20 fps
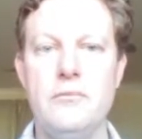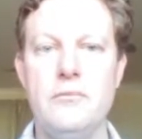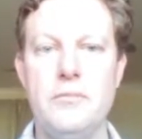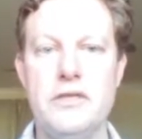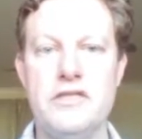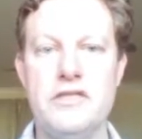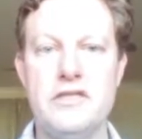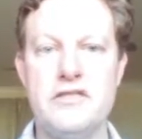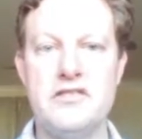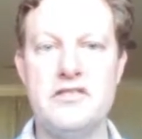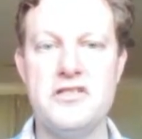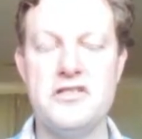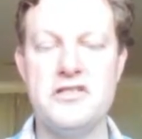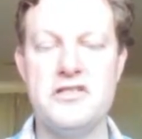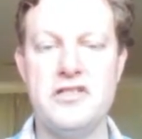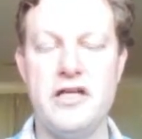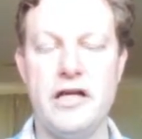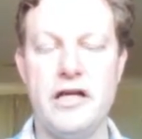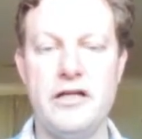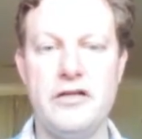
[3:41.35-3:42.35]
businesses
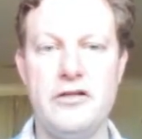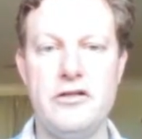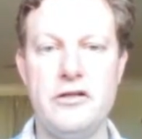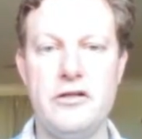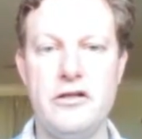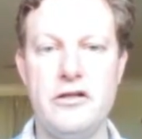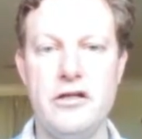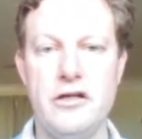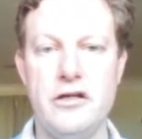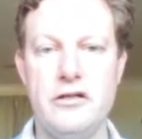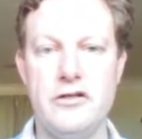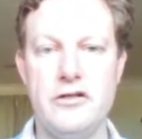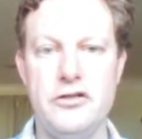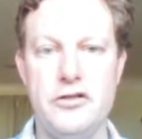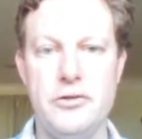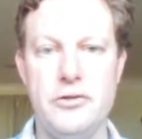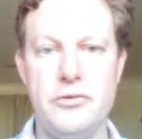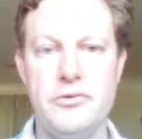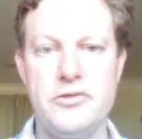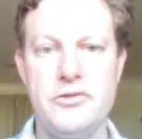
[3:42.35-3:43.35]
can
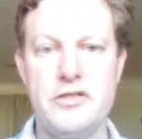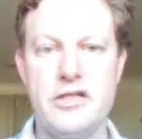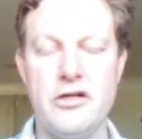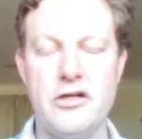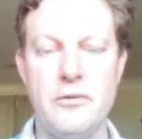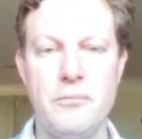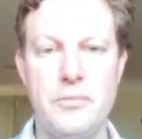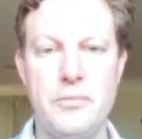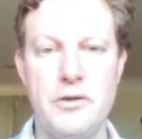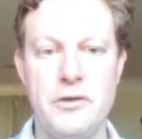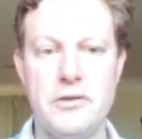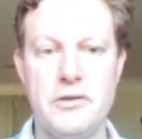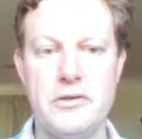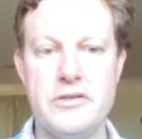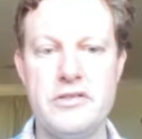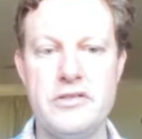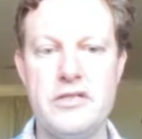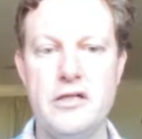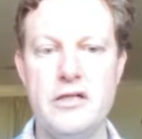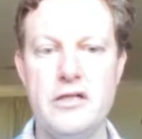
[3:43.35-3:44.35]
use
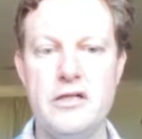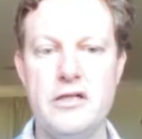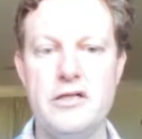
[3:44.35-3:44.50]
computers